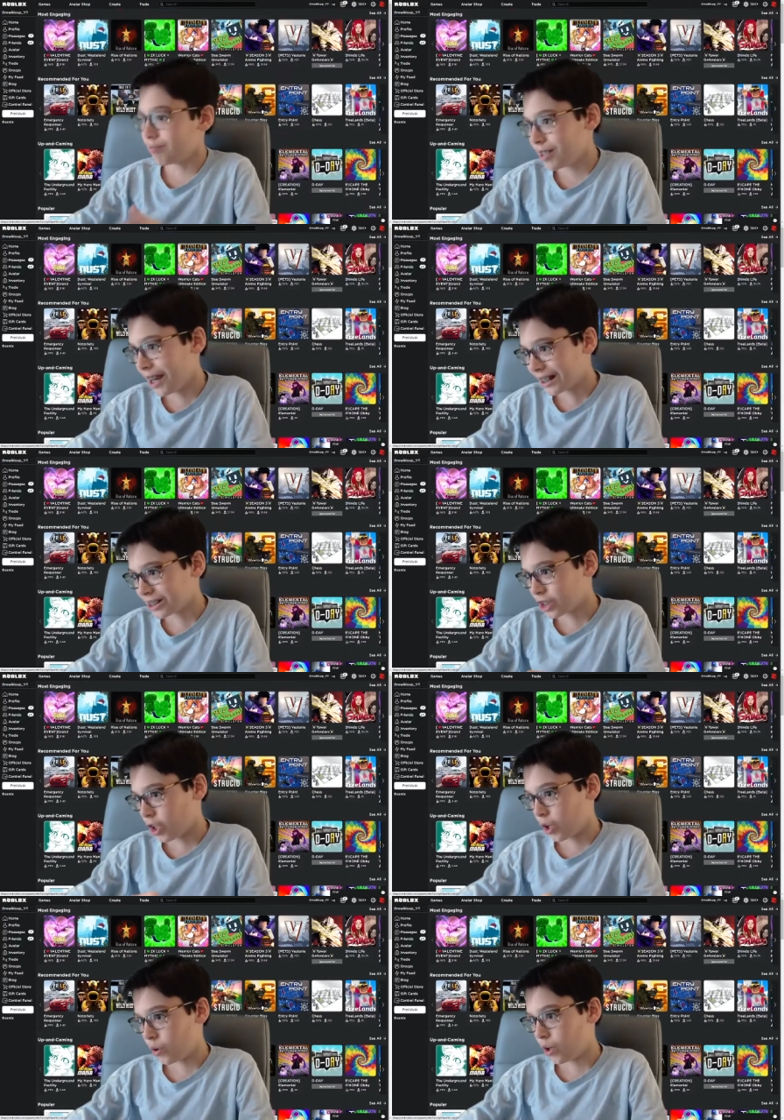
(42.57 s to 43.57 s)
Yeah, so
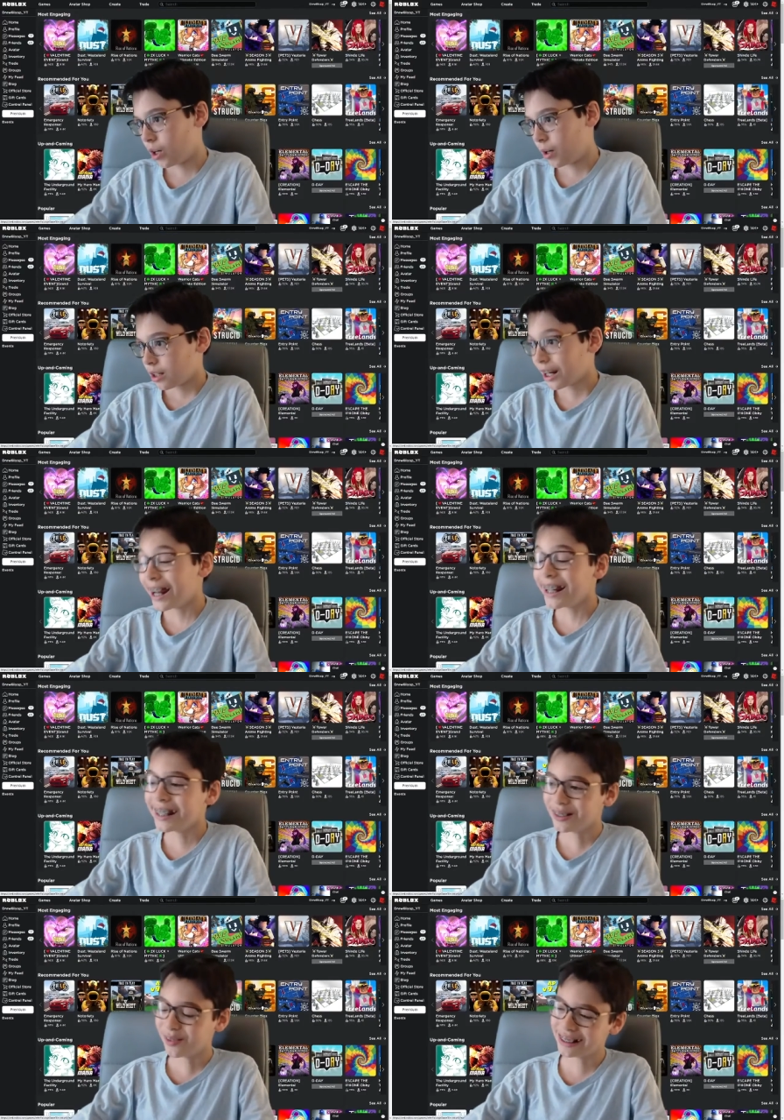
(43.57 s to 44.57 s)
uh, today
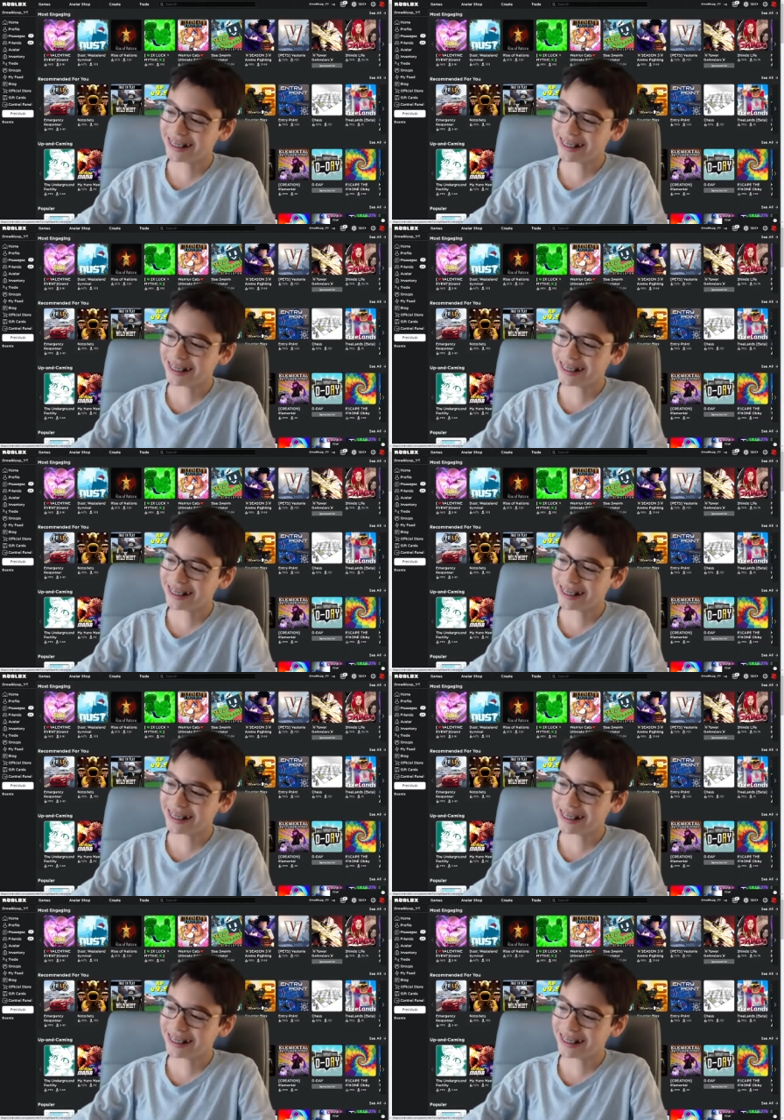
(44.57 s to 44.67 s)
is my